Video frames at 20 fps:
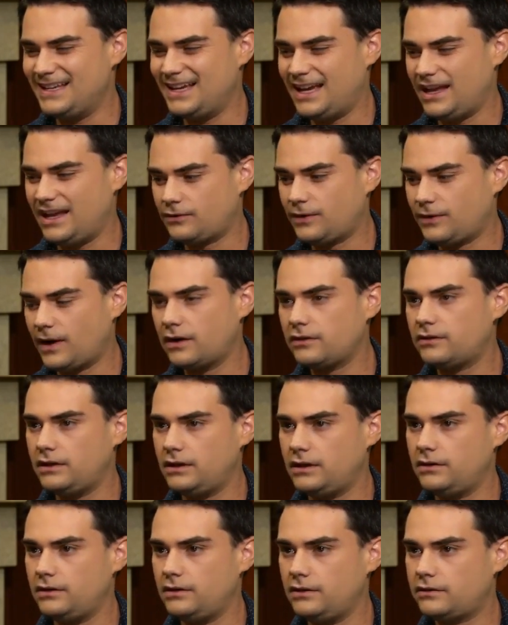as far as
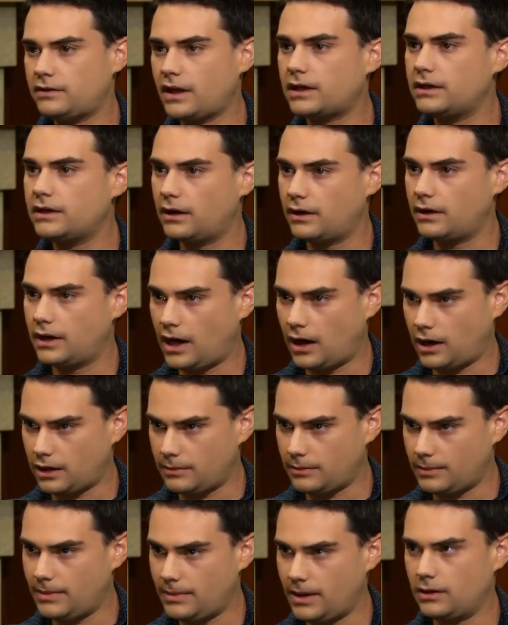the secondary
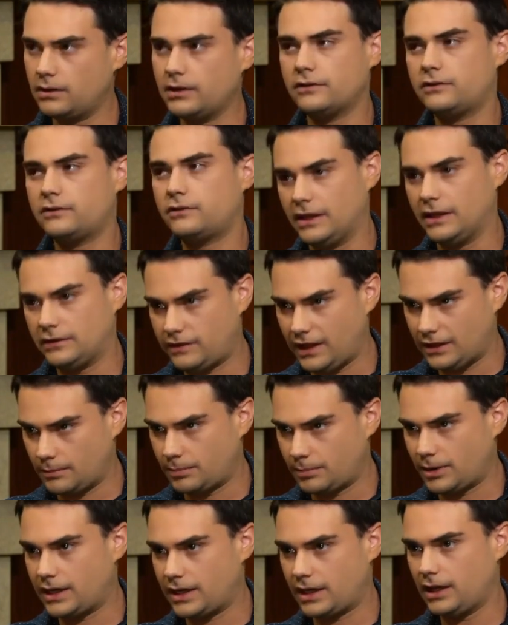argument about let's take
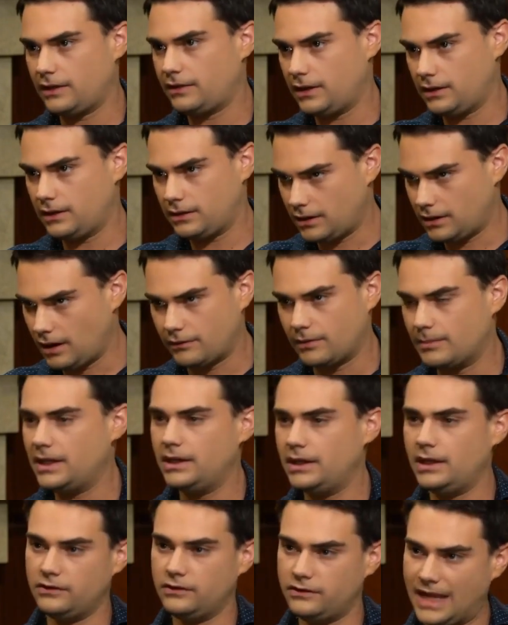the predicate that
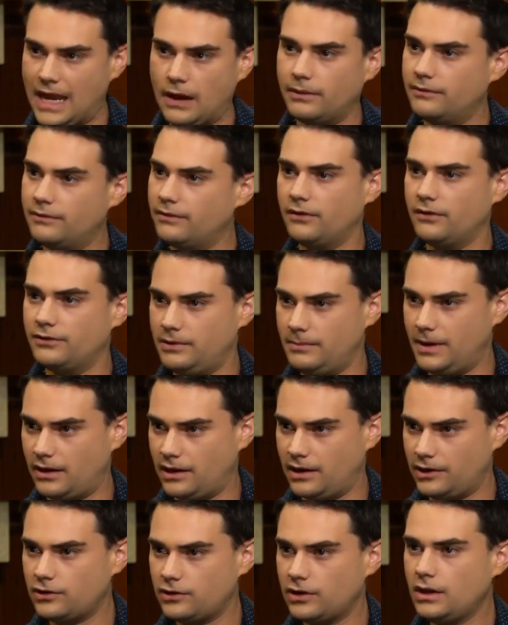government is now involved in
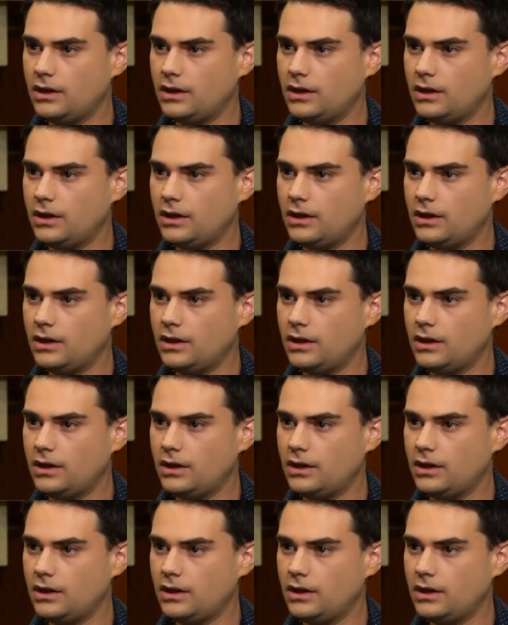marriage.